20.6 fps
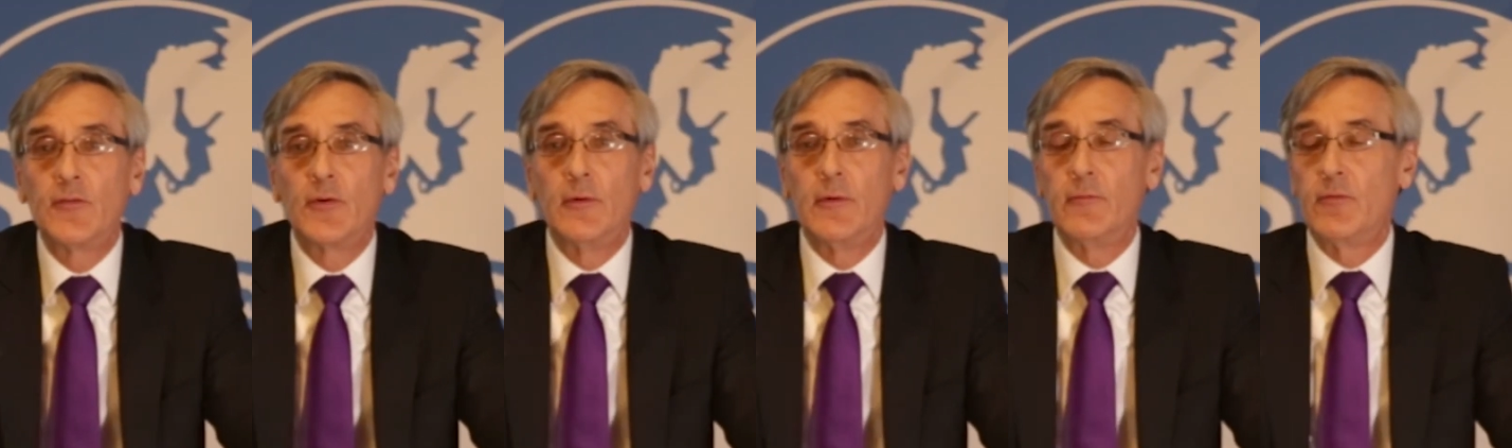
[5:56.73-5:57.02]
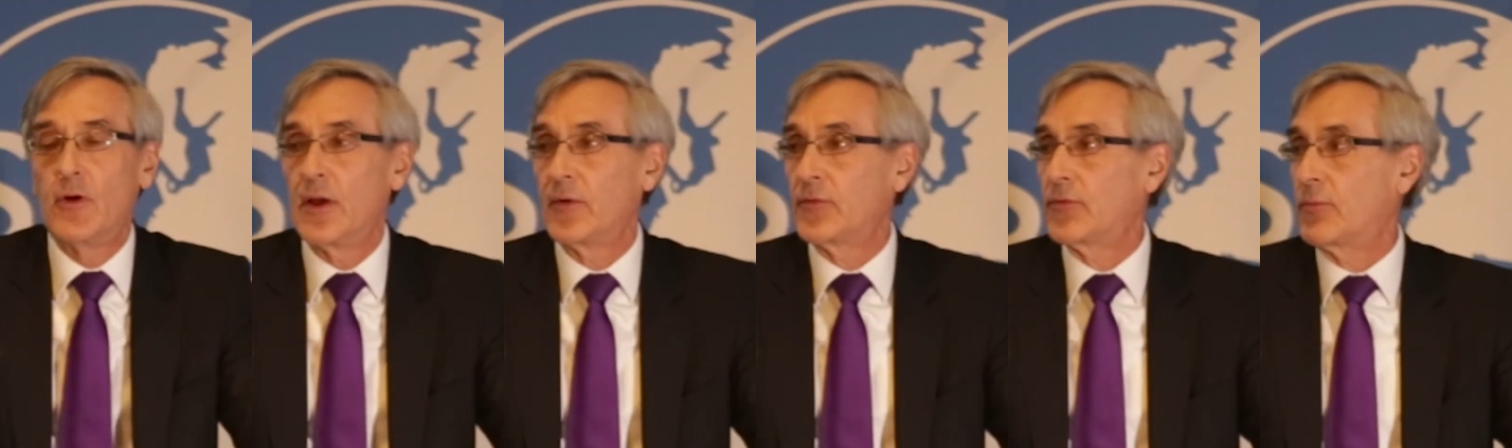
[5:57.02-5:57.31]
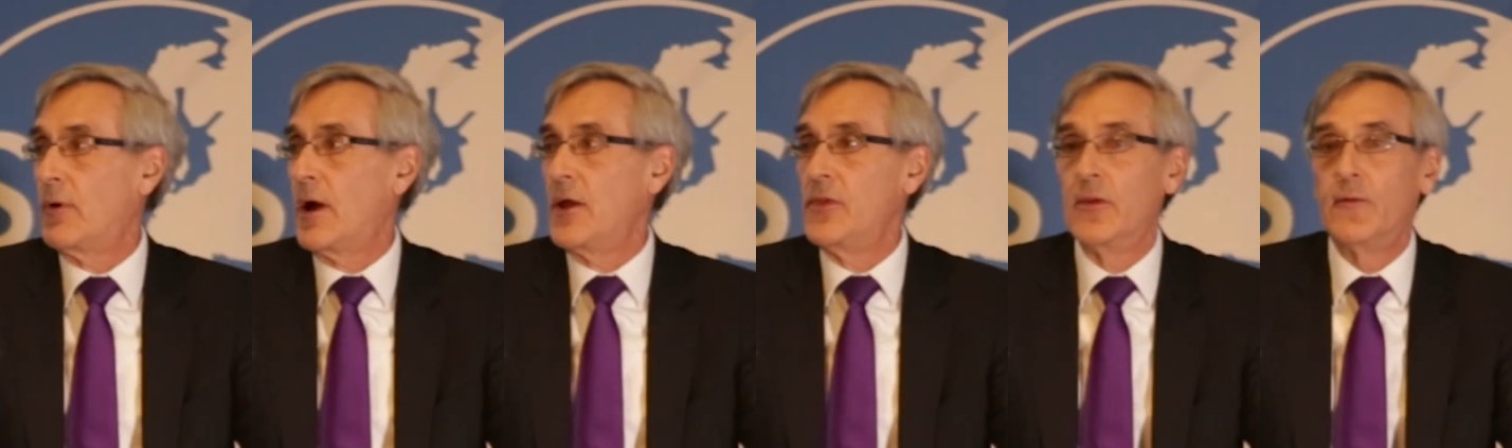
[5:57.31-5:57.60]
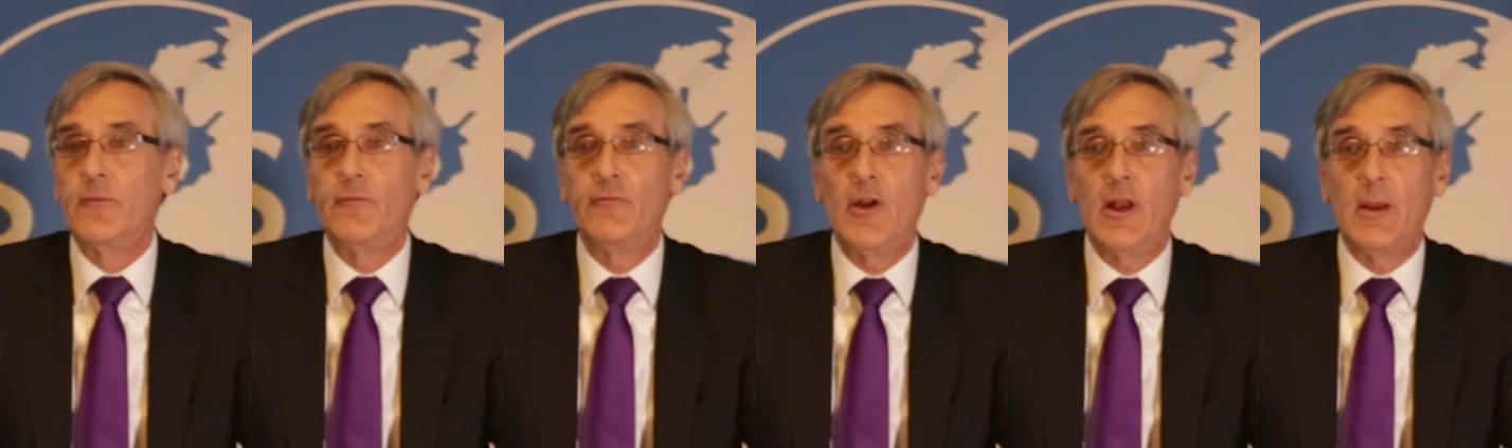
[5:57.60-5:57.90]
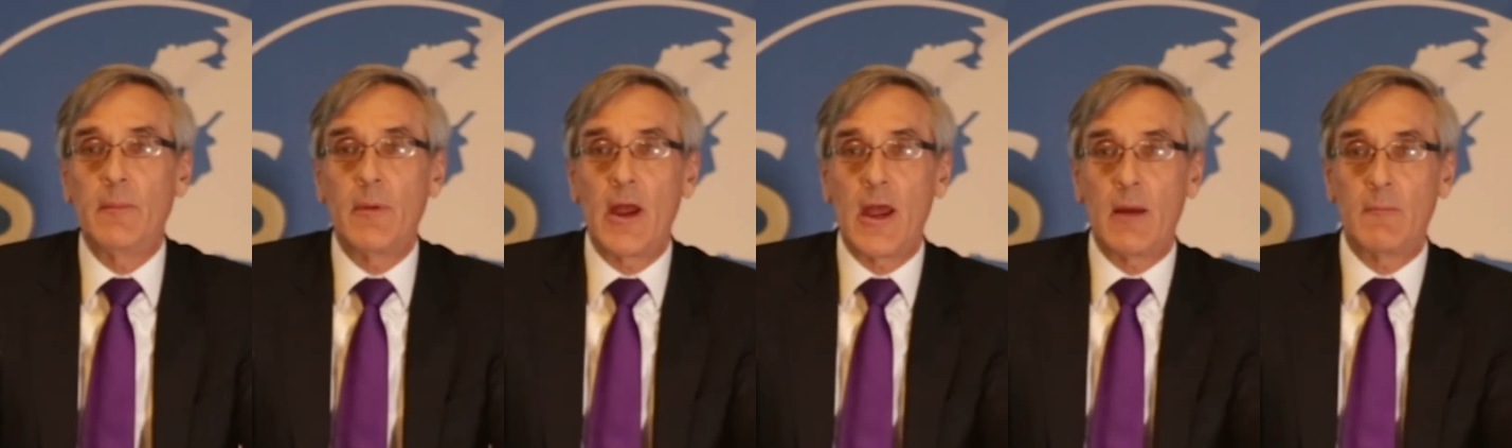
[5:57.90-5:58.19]
to reverse one that
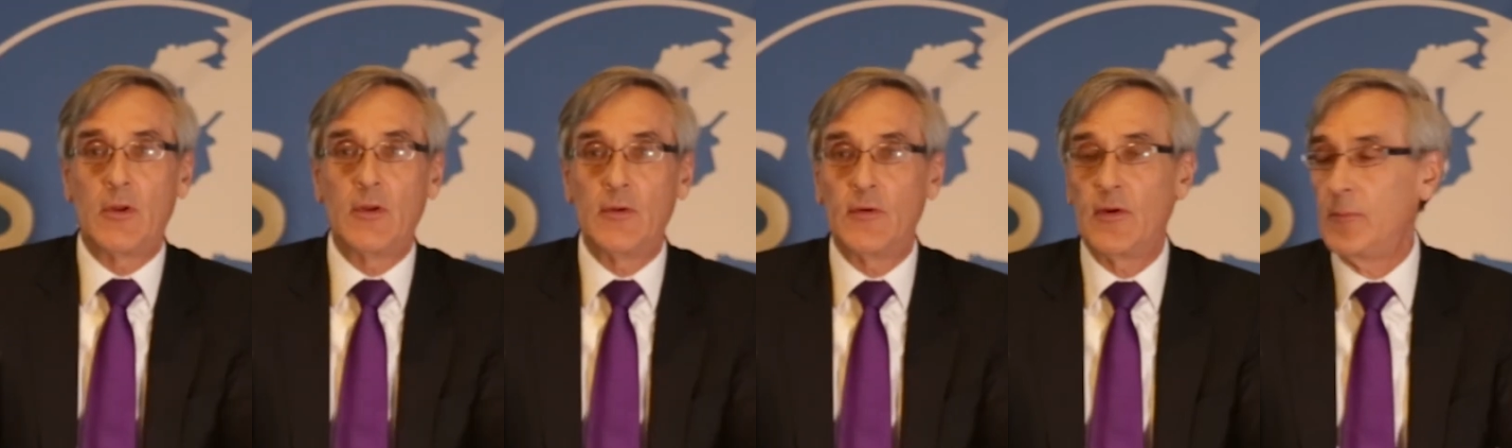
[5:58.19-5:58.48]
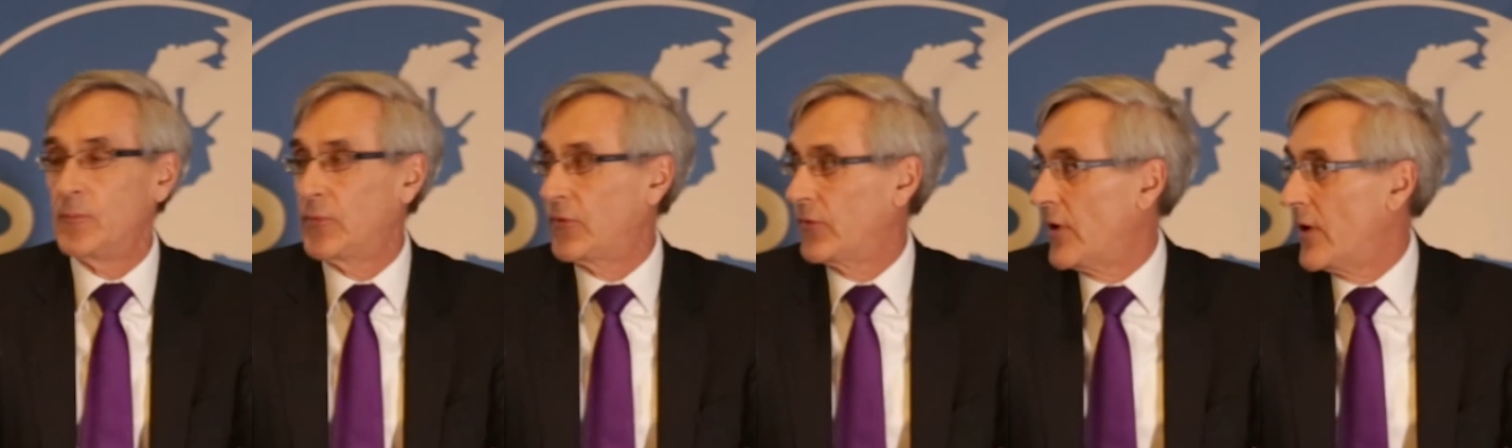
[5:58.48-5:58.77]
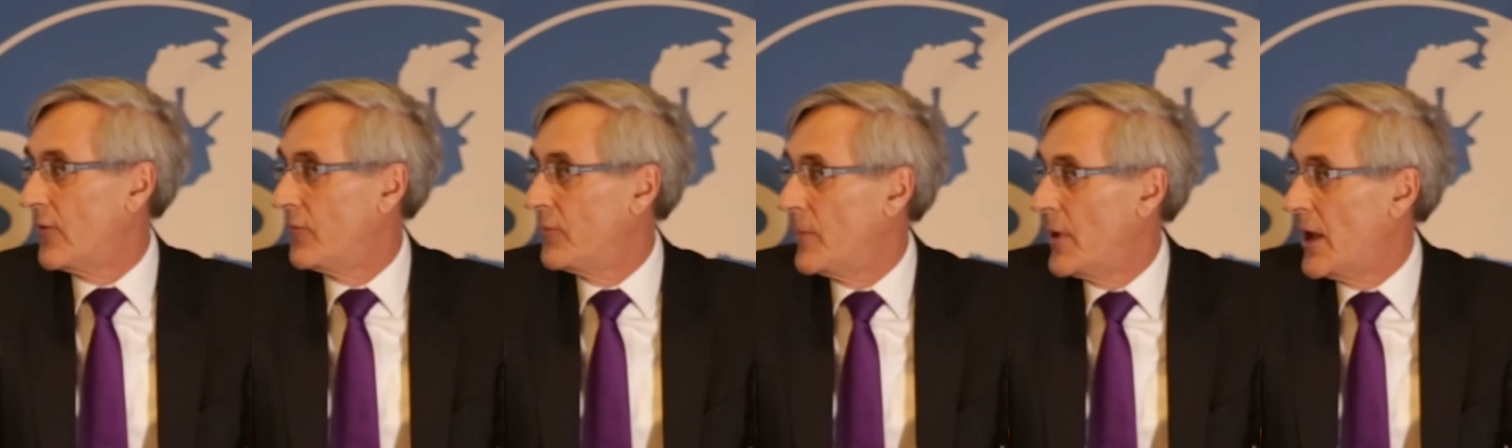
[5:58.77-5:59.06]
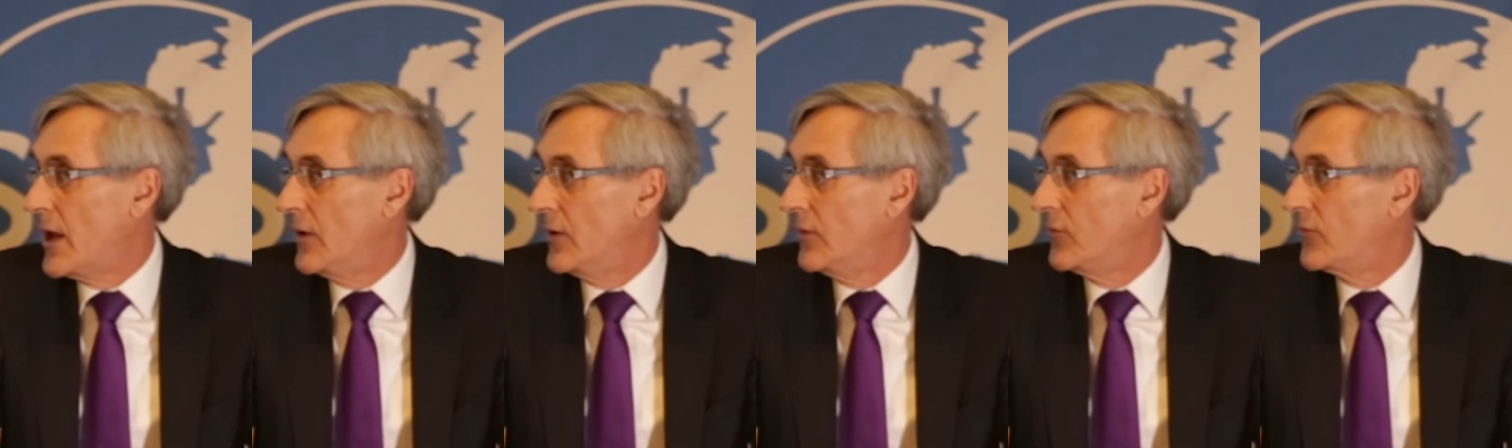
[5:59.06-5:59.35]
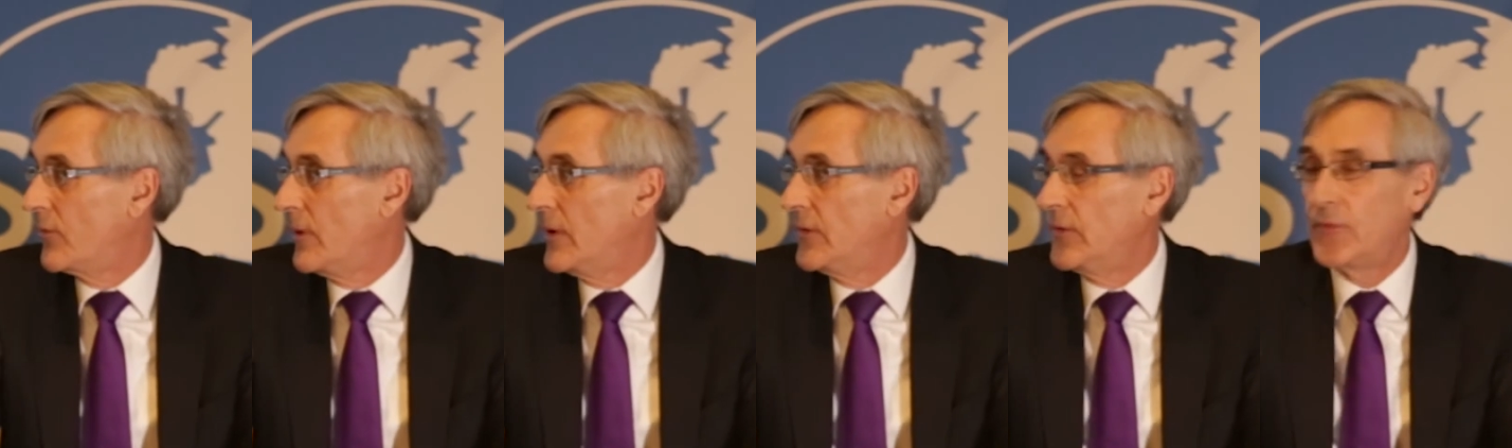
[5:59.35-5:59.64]
Philip Hammond himself made
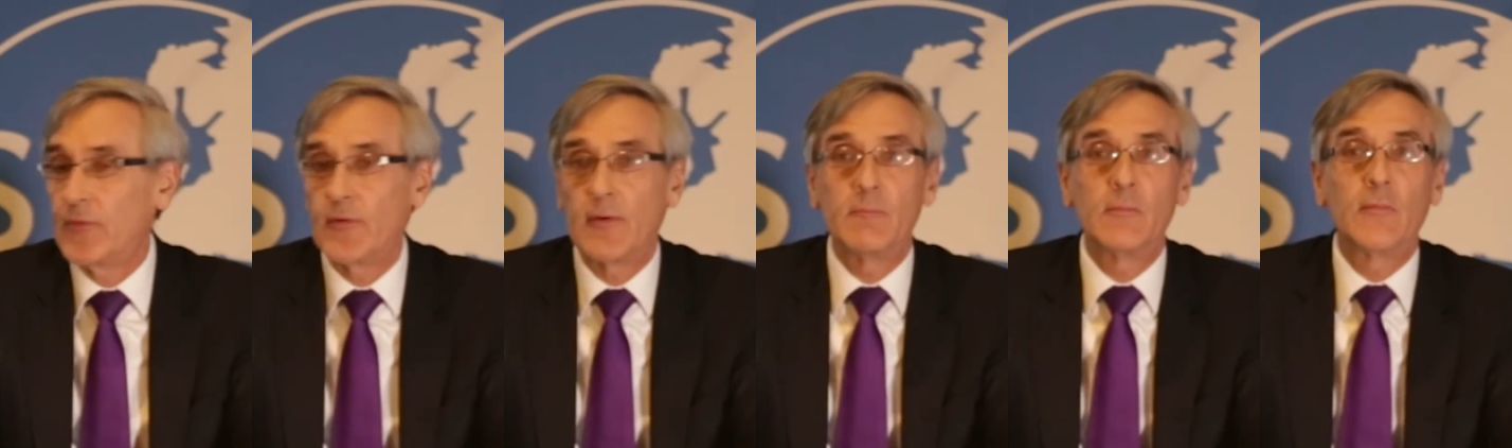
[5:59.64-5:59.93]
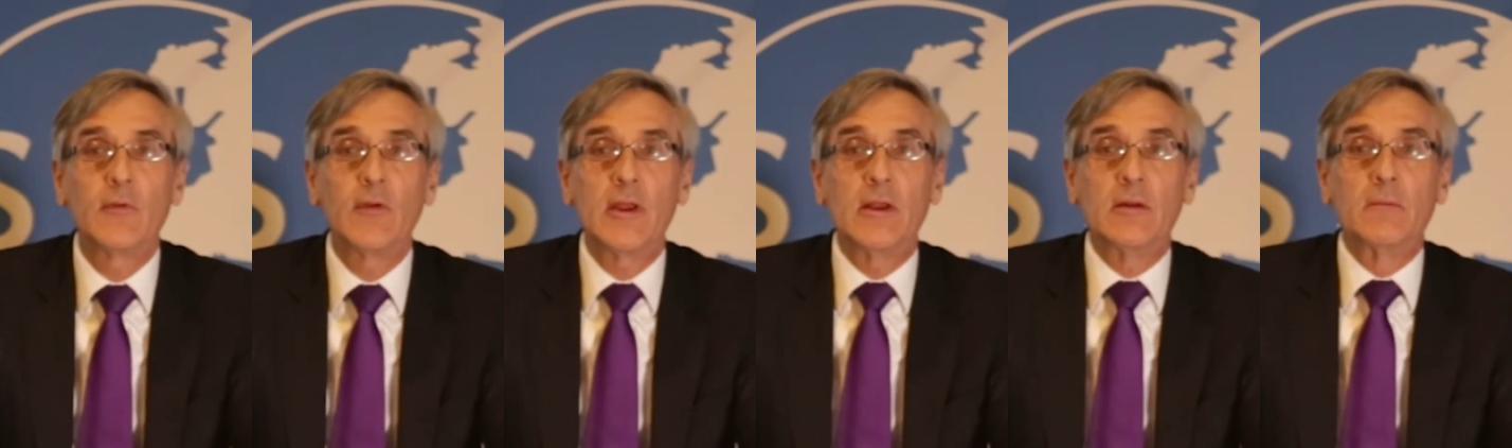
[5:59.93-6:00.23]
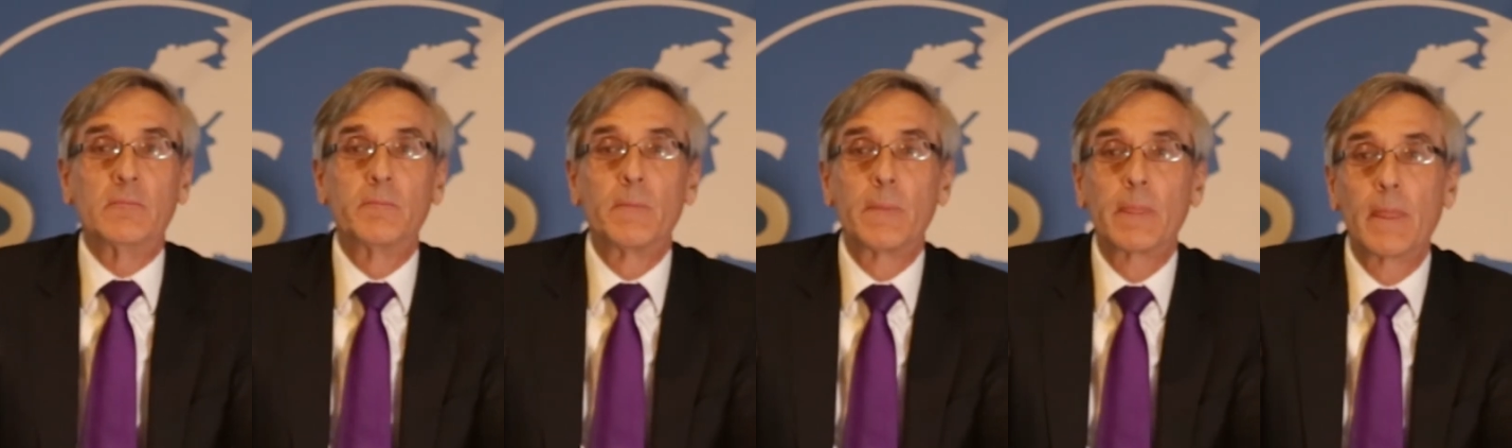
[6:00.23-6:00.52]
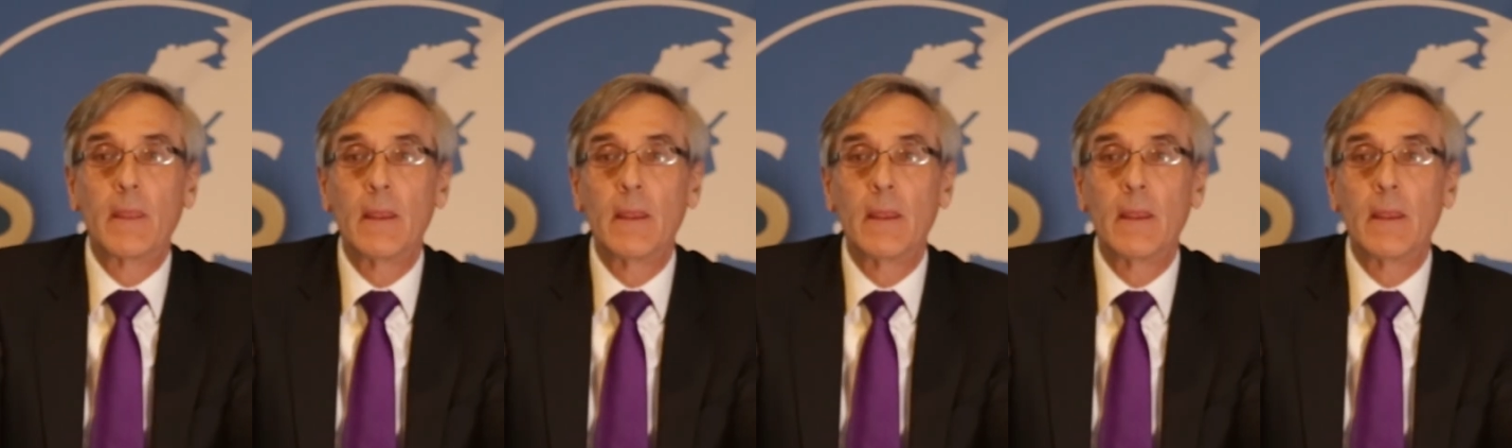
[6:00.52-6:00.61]
in 2017.